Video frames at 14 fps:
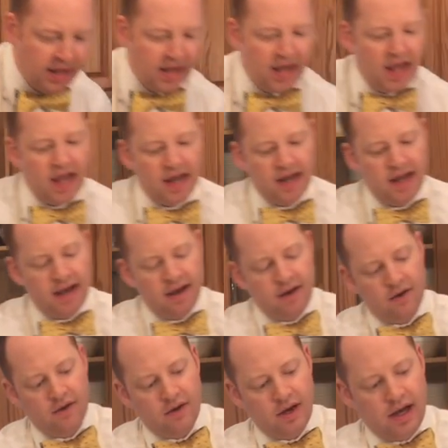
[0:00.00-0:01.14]
And
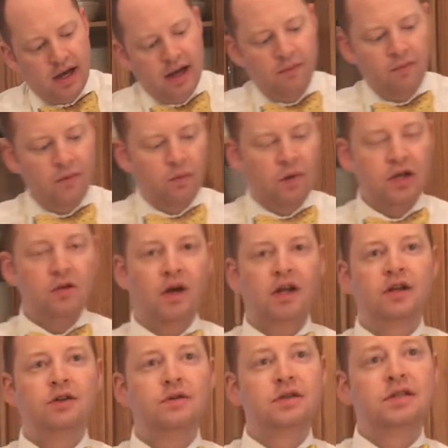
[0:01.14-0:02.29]
now what you want to
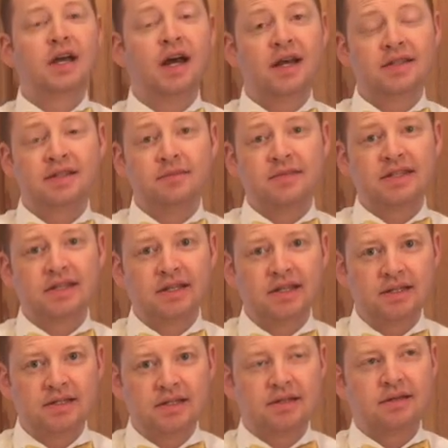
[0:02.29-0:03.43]
do is cut some
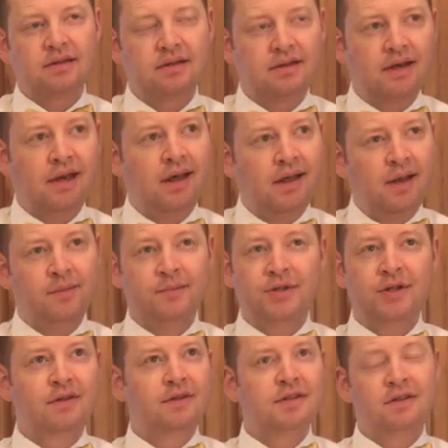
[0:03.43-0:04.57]
slits. I'm sure
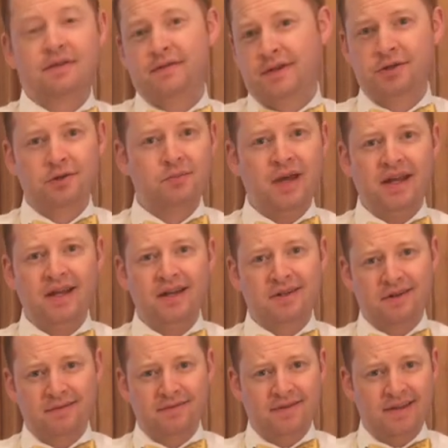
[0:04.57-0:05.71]
there's an official baking term
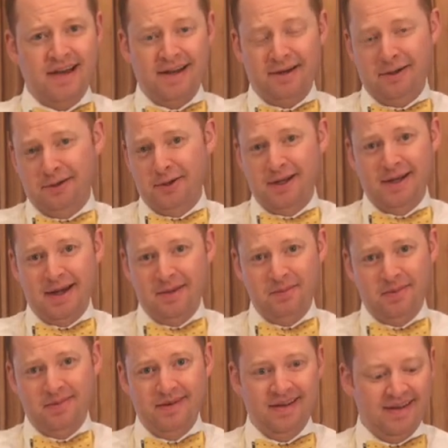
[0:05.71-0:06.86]
for that. I'll look it up.
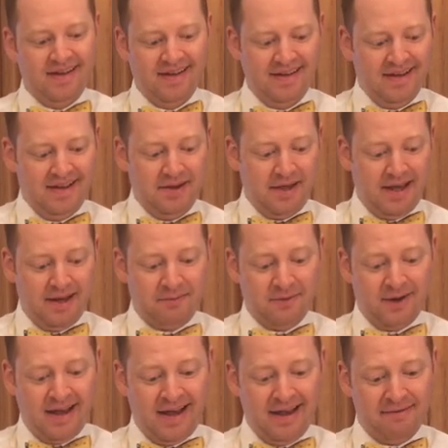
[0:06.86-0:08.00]
And when
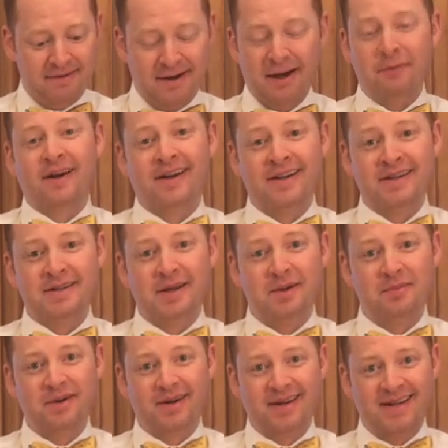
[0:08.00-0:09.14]
I figure out what it is, I'll
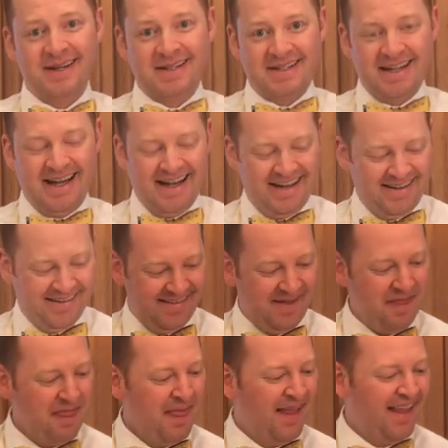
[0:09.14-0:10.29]
put it as a title.
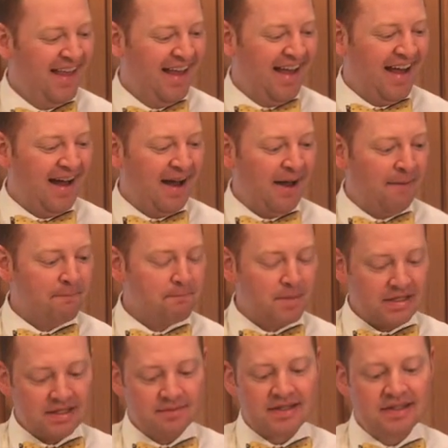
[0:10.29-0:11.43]
But
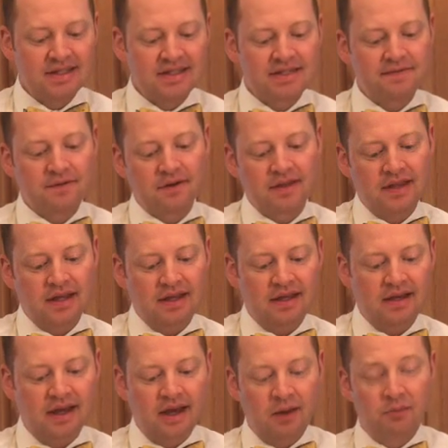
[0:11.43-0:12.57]
some slits for the
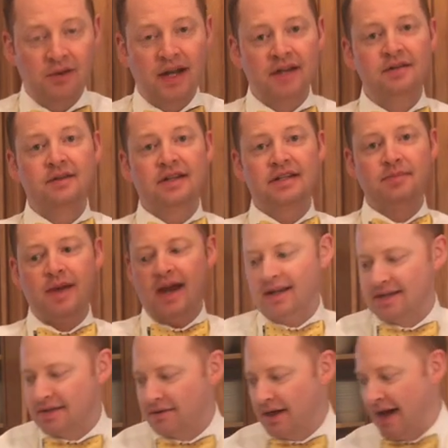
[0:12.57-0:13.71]
bread to expand as it
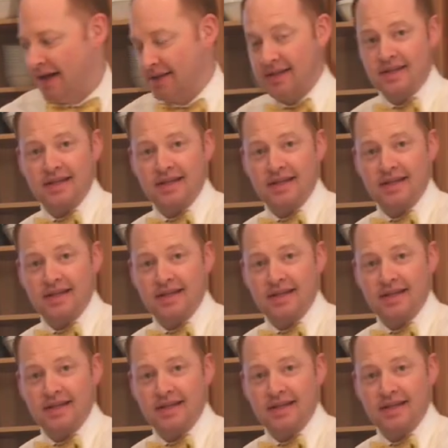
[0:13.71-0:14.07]
rises.